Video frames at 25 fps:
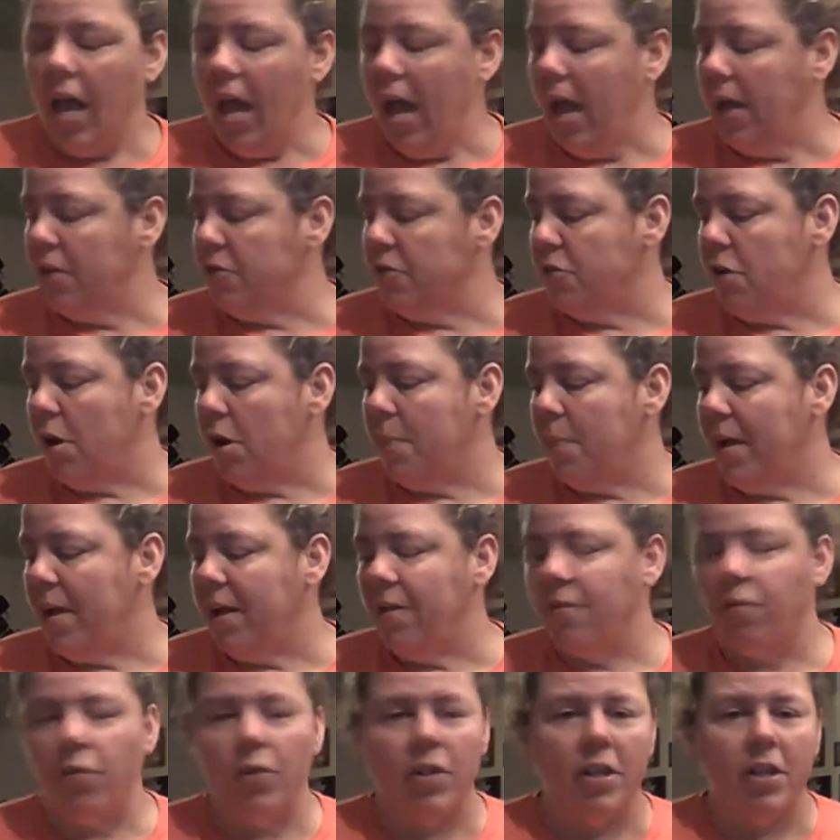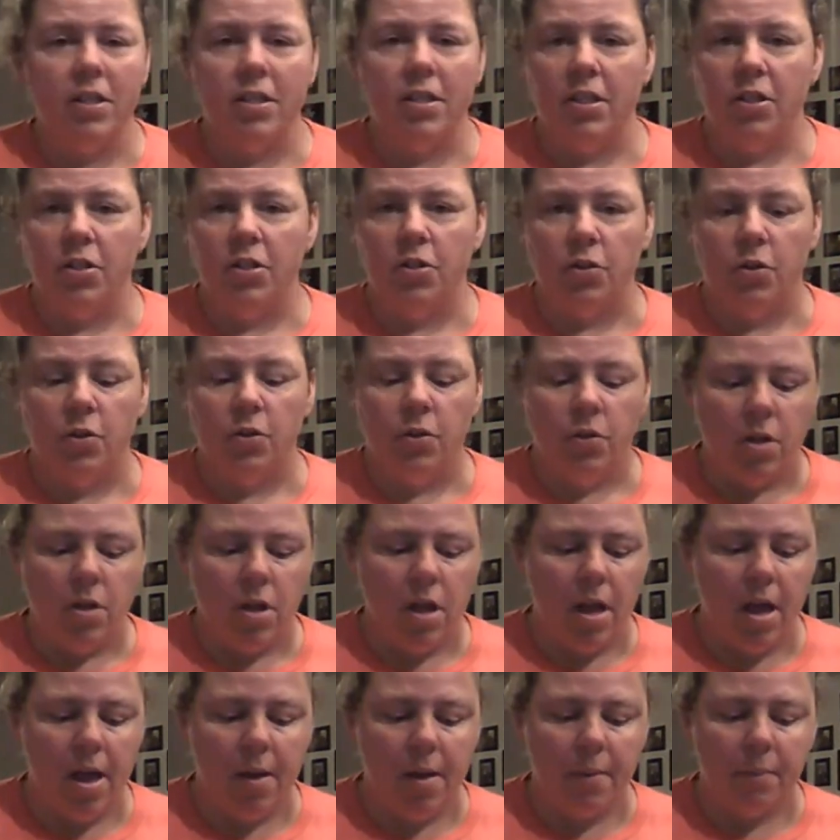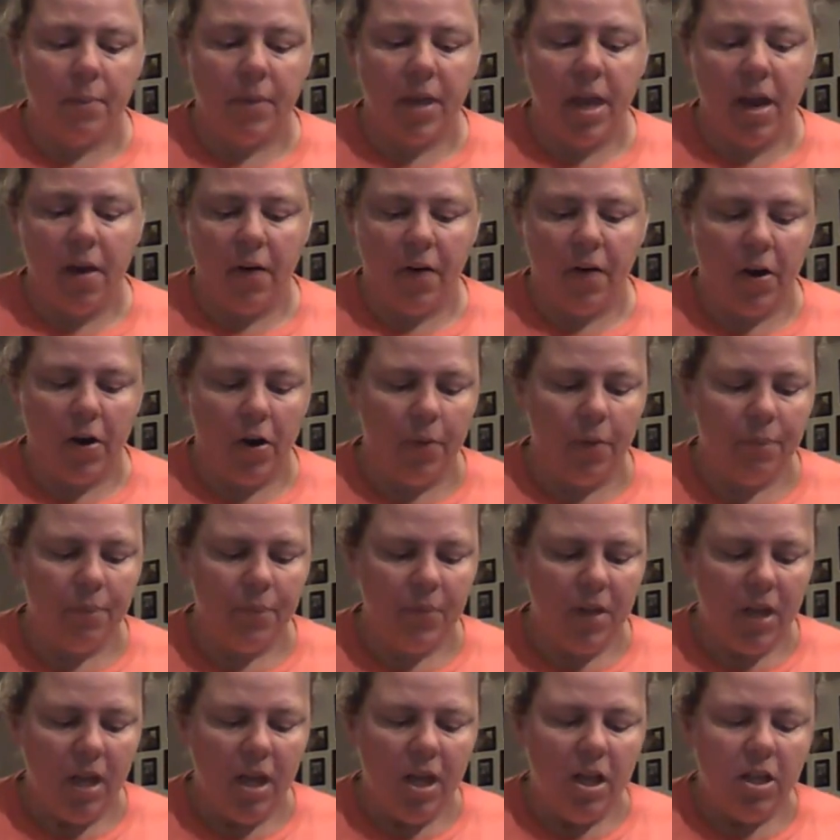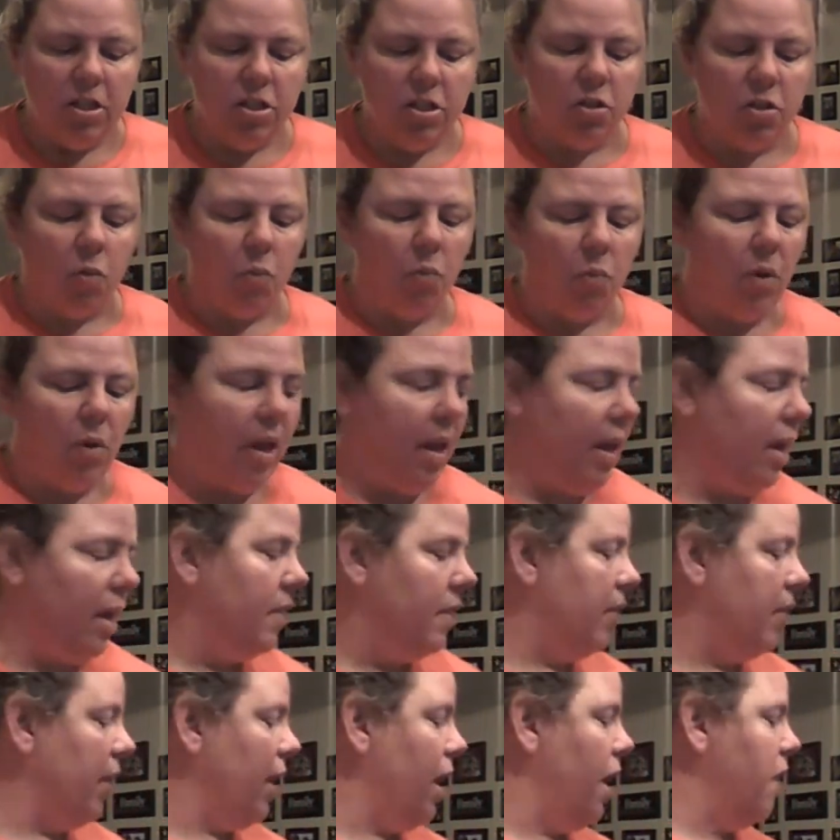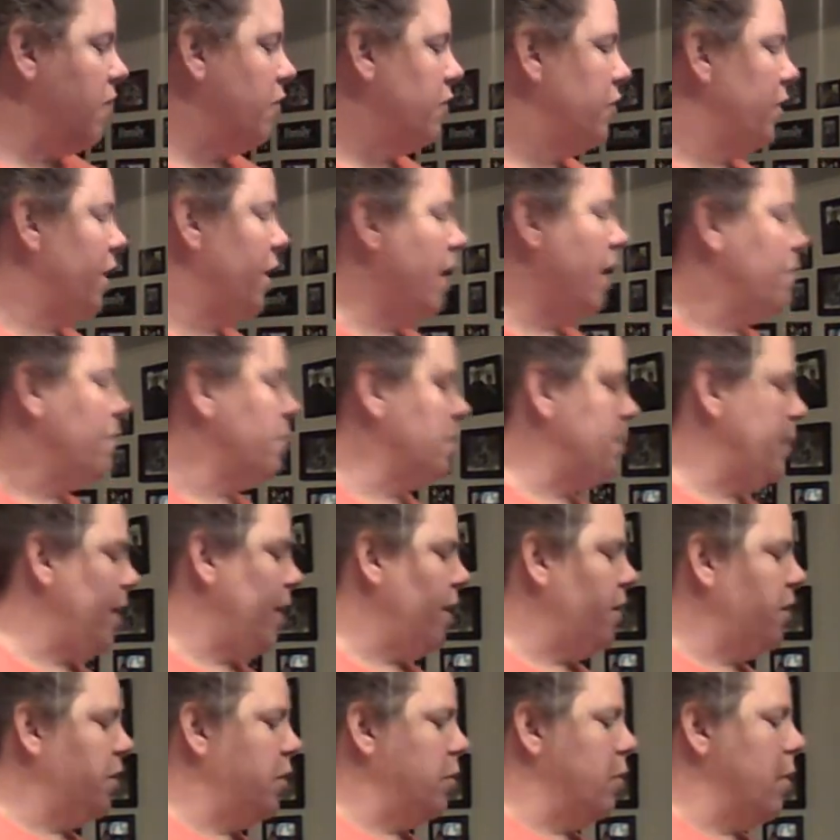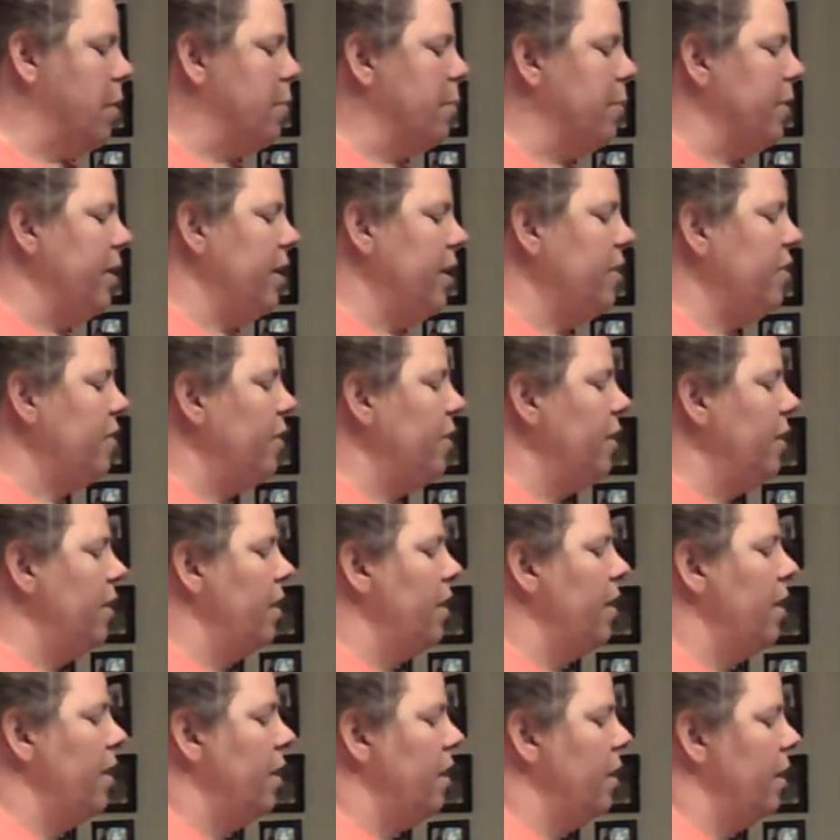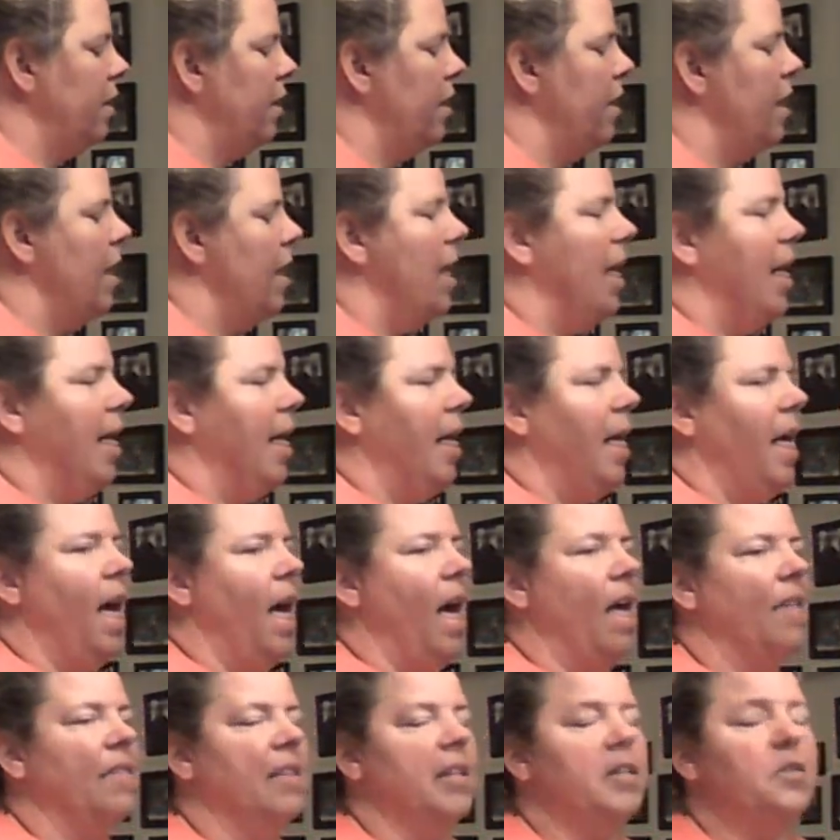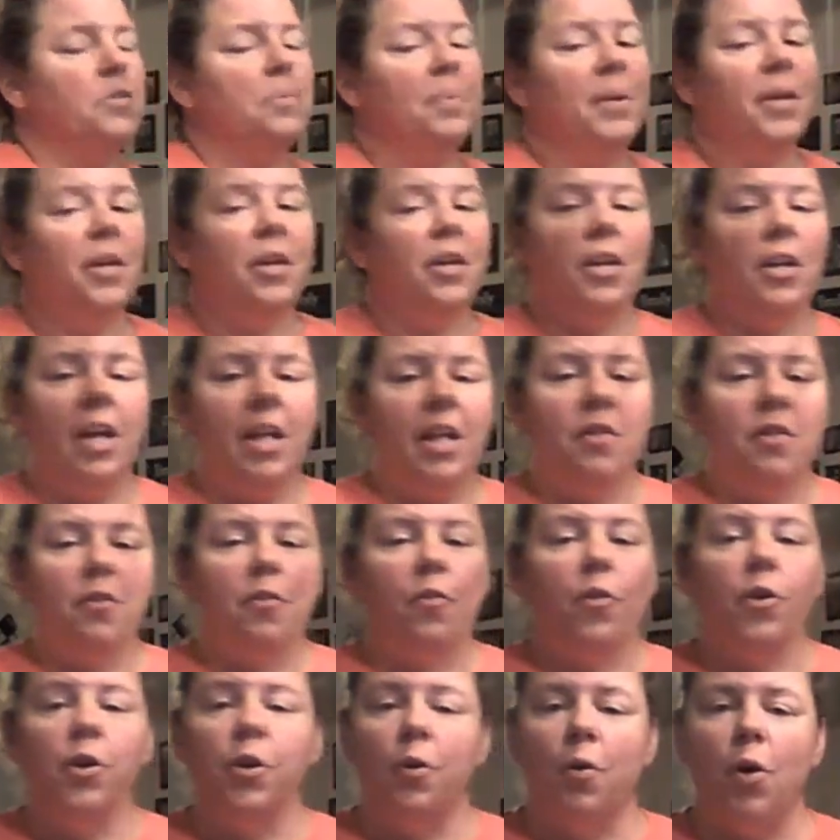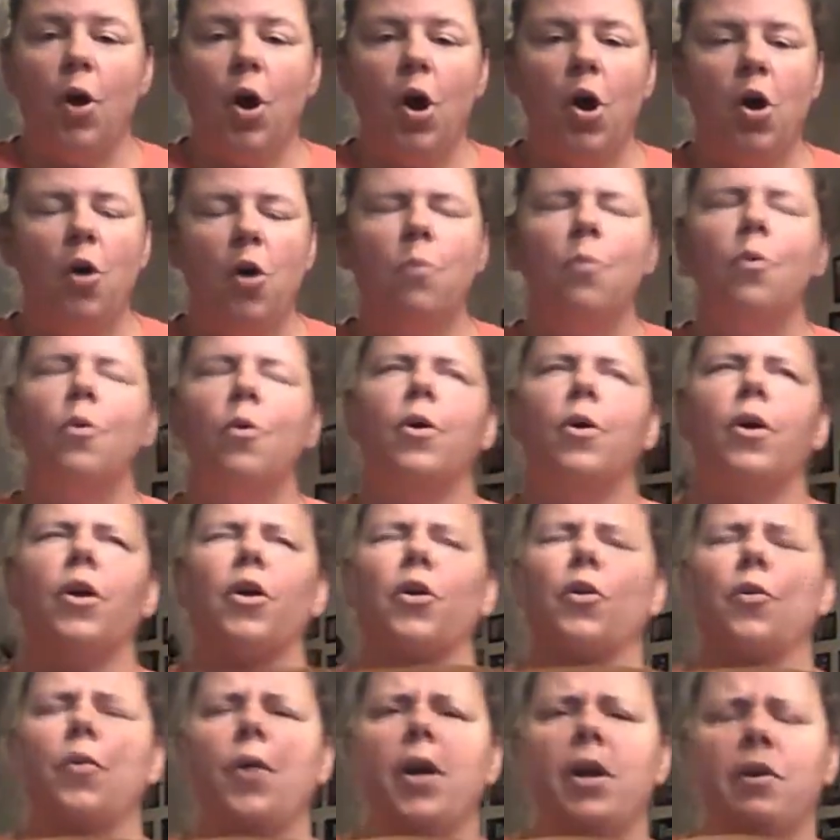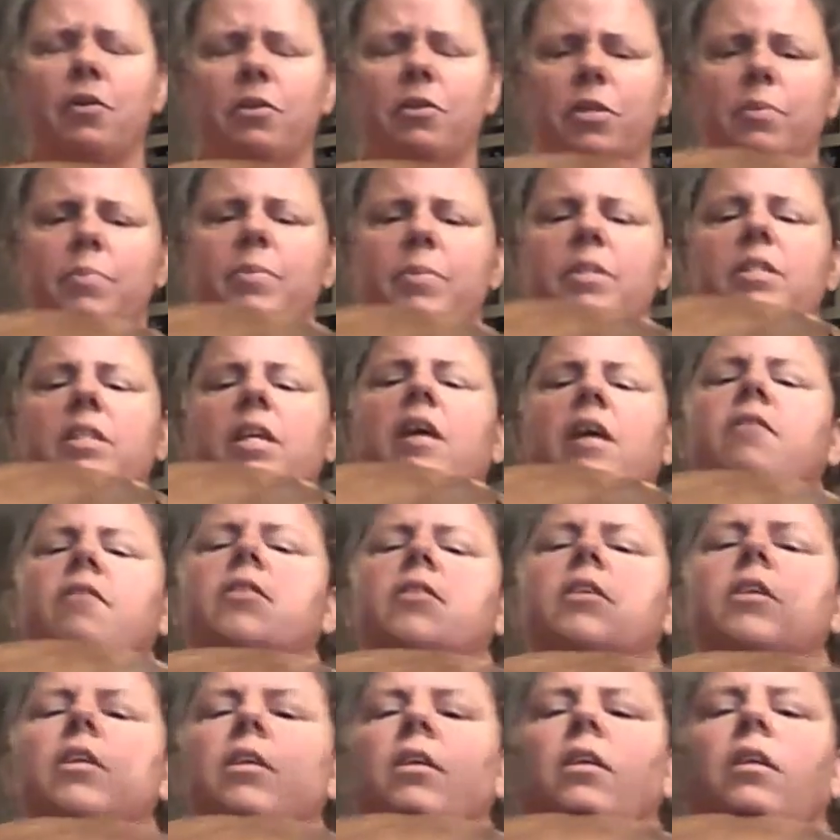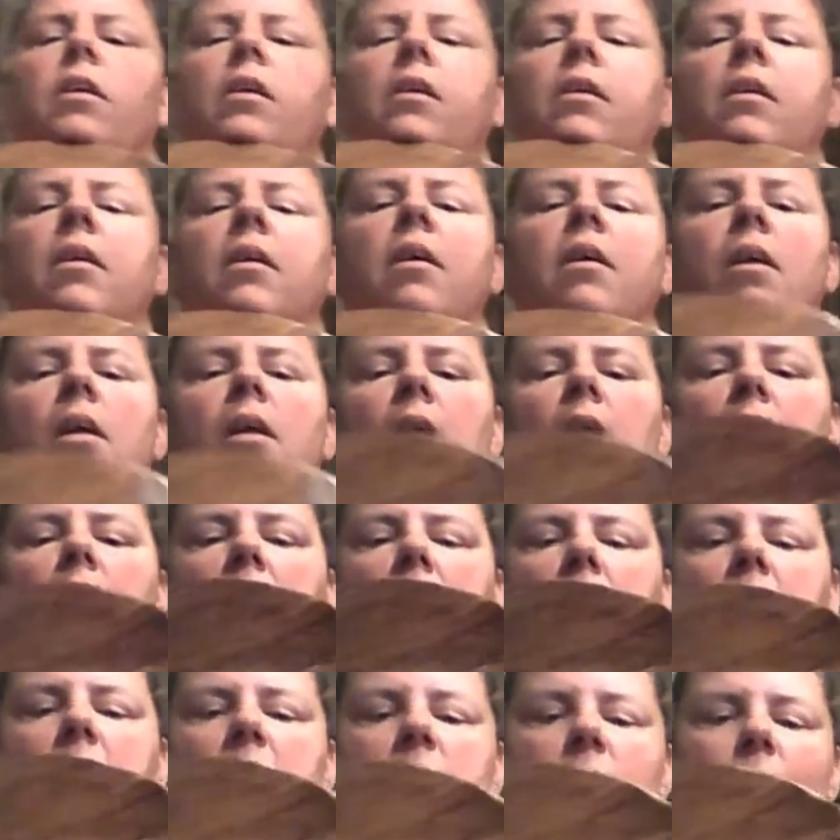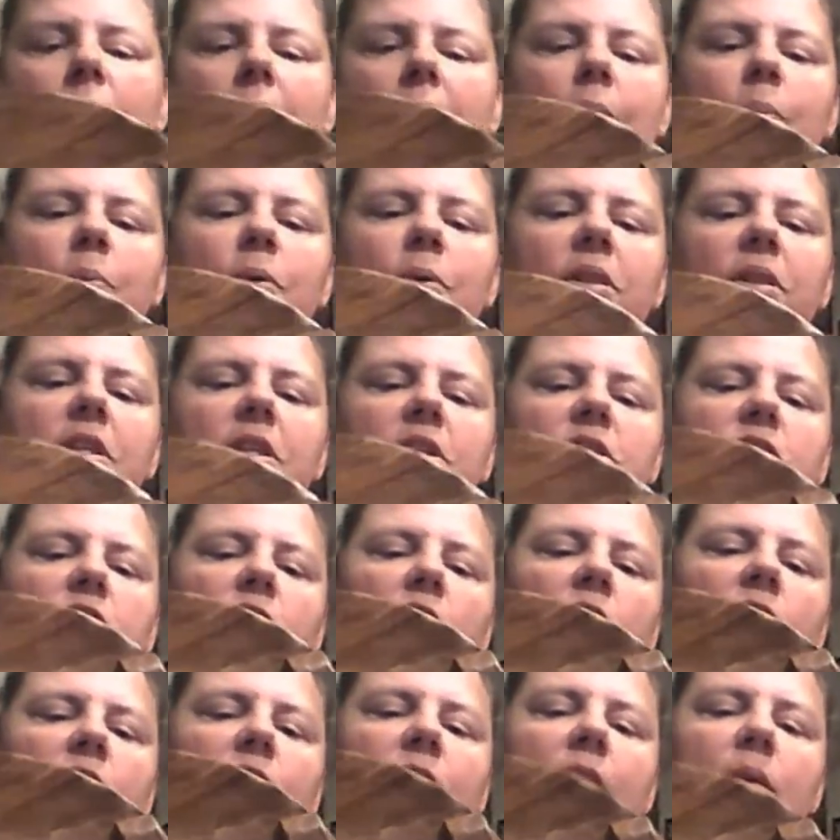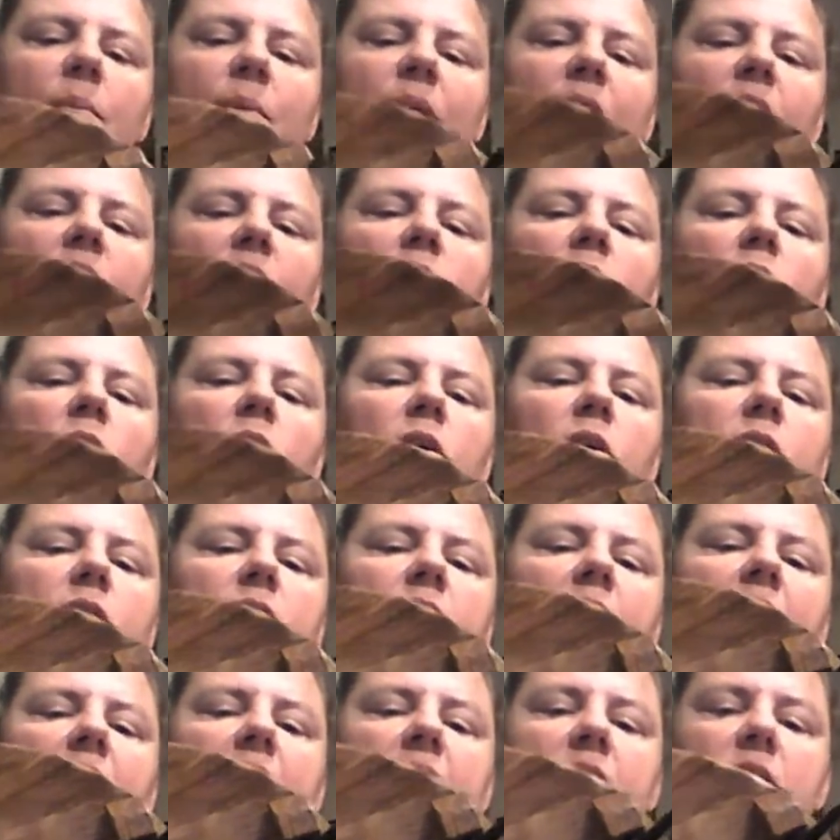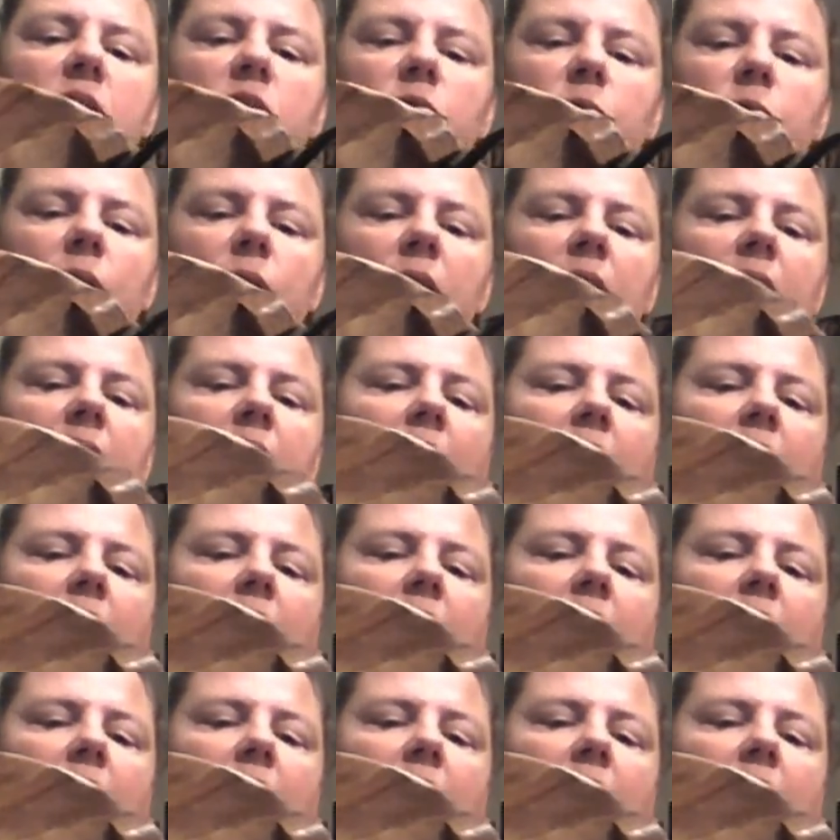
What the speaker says: and you're not paying for the essential carry-all. So the other thing I would pair you up with, and this would be good either for your home or a great Christmas gift. So I put the John family on ours. Now this is really